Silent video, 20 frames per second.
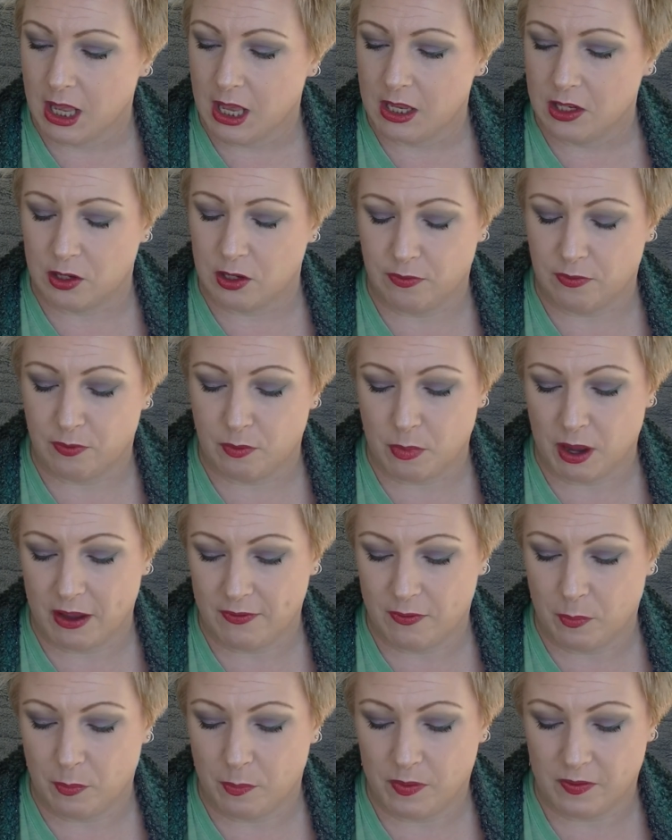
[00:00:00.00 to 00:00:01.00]
So for my
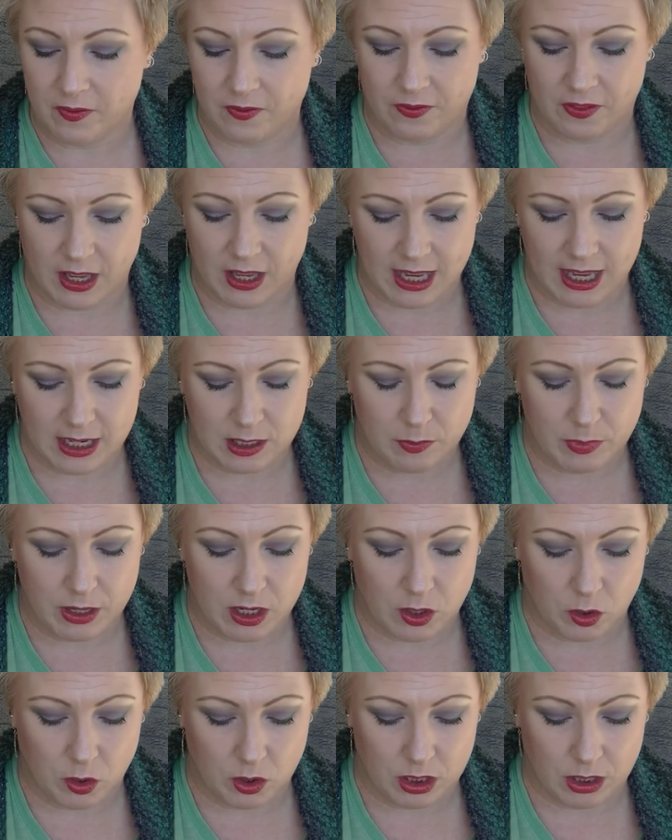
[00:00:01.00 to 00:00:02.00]
forget me
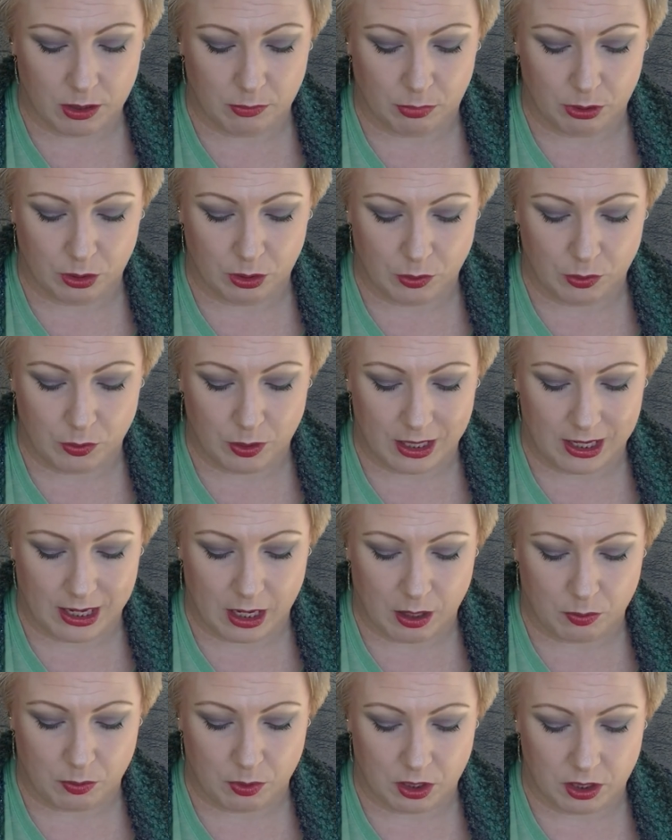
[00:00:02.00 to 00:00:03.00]
not blue
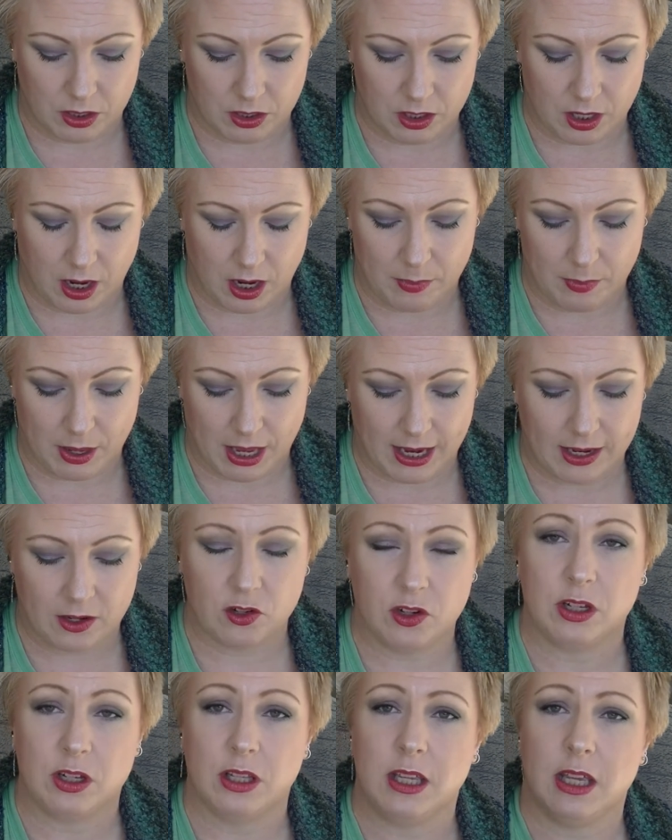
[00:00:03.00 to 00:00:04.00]
nail polish, I'm
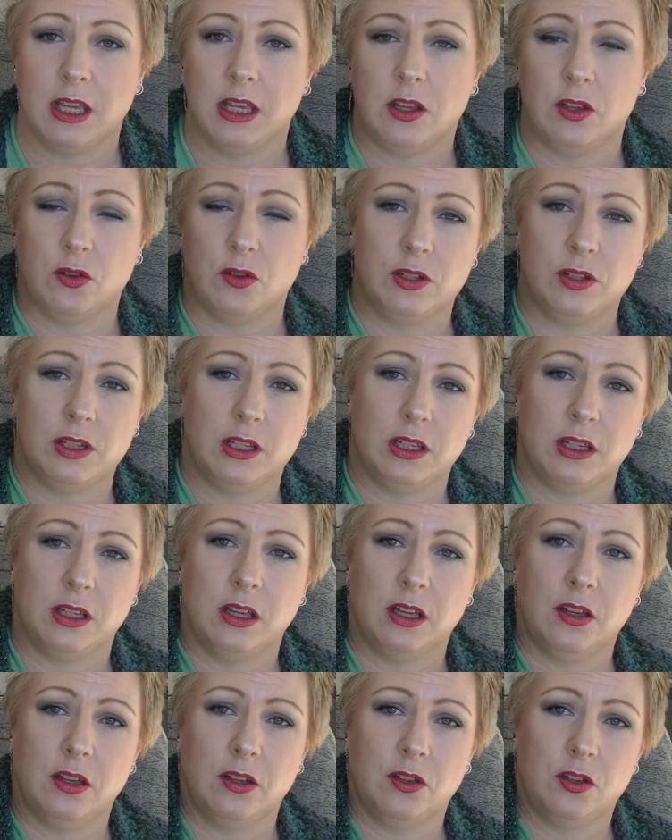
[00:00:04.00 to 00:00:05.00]
actually using
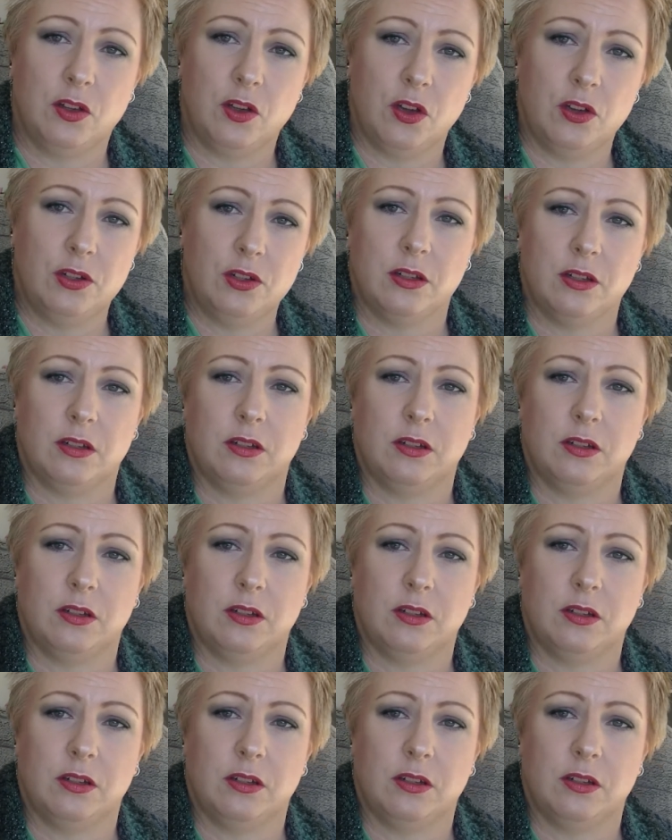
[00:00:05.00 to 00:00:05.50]
curtain